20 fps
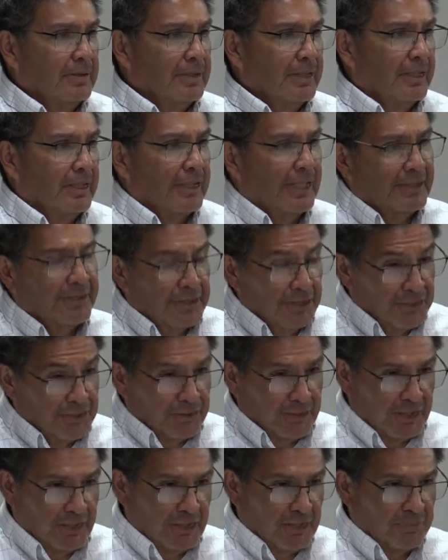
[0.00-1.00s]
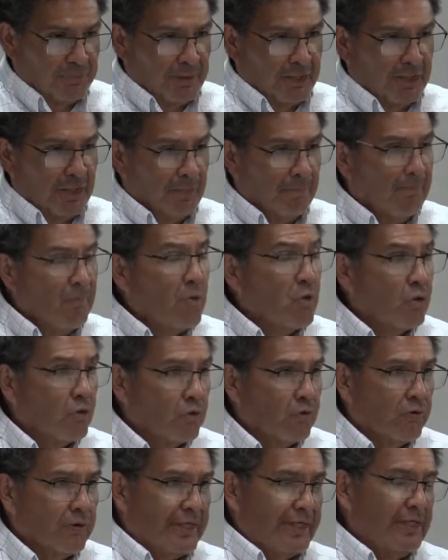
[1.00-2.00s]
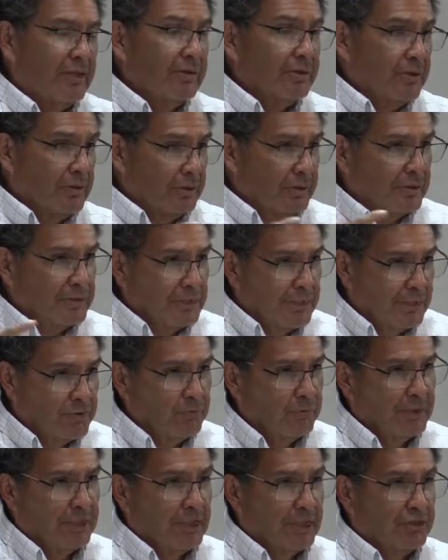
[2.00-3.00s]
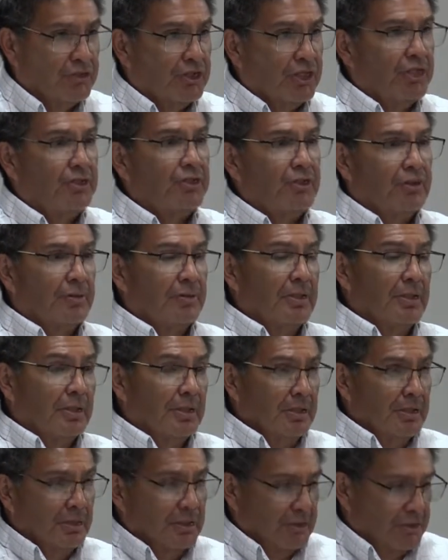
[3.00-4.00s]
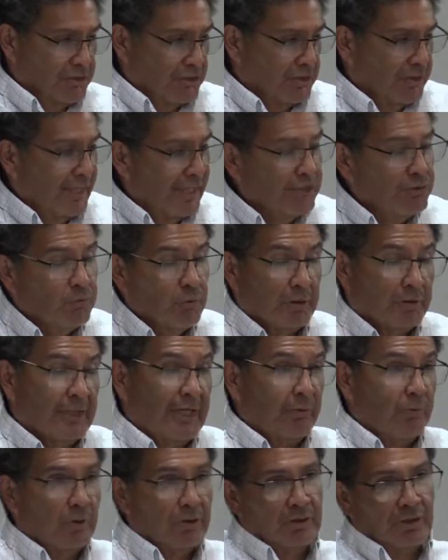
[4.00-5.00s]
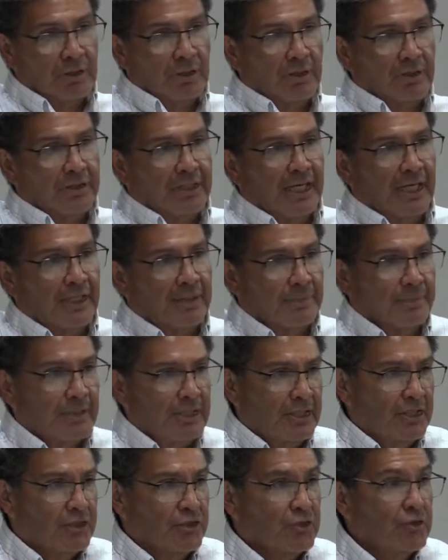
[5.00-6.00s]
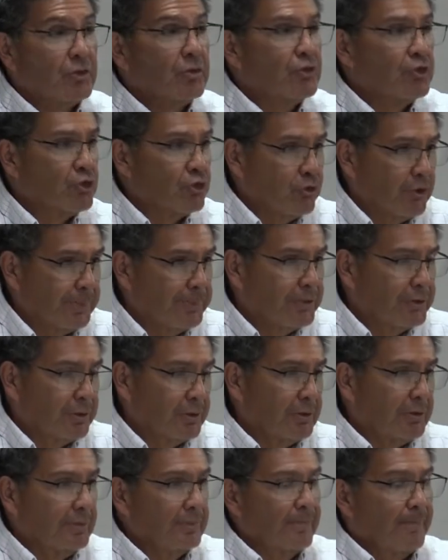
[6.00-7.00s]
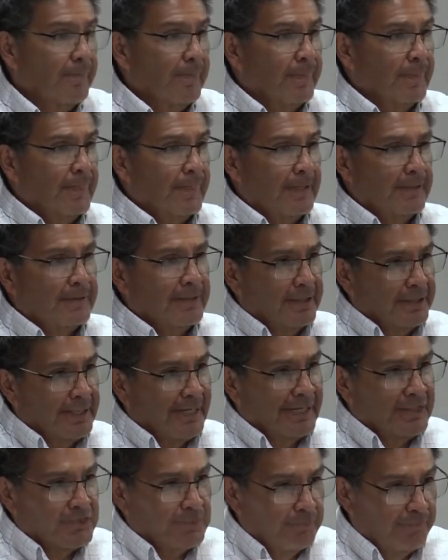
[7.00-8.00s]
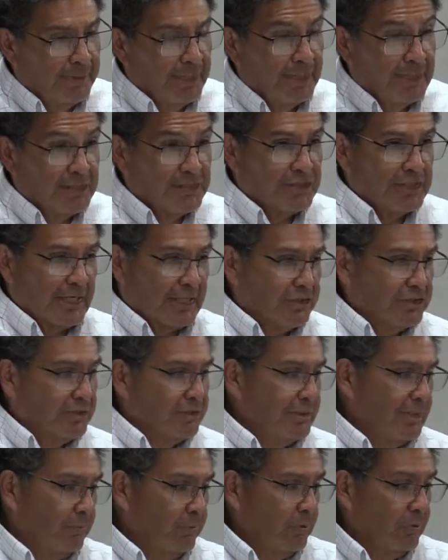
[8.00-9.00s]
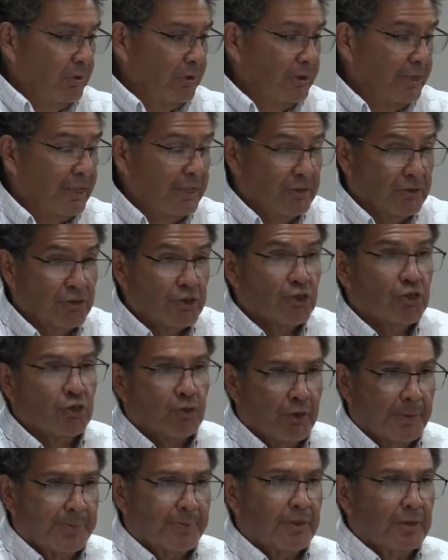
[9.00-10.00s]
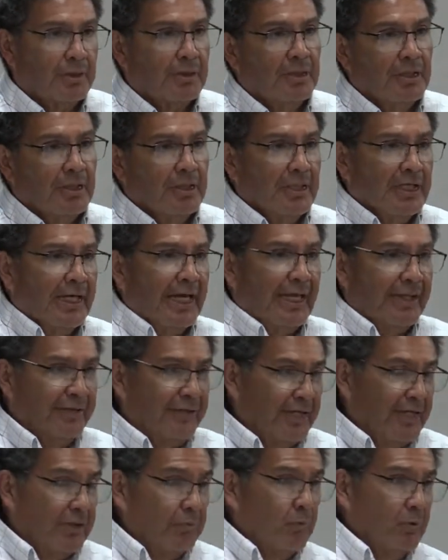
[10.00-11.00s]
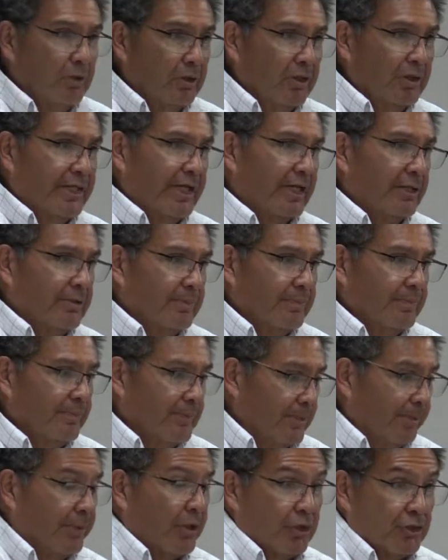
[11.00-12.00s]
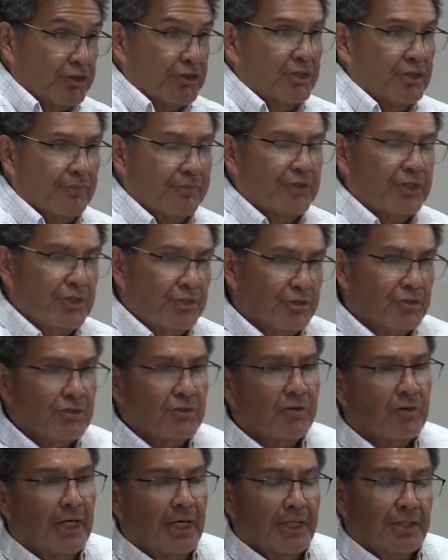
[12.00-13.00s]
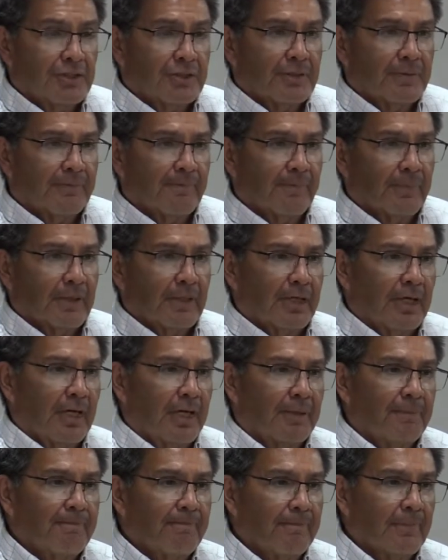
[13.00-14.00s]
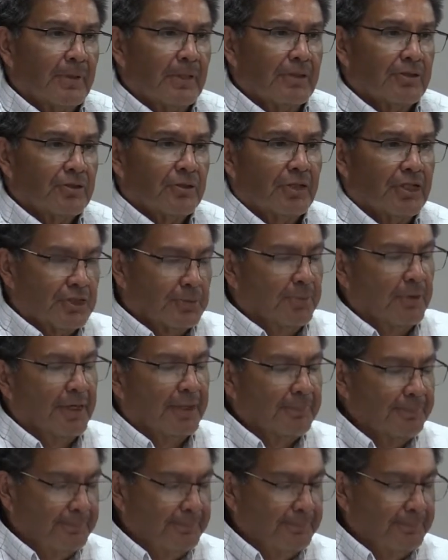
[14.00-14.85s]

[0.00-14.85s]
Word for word: and let these things become more real to us as we continue, because the next one that we're going to look at is Scripture. The next big section that we'll look at is Scripture, and then we'll look at the person of Jesus Christ. Okay? So let's pray.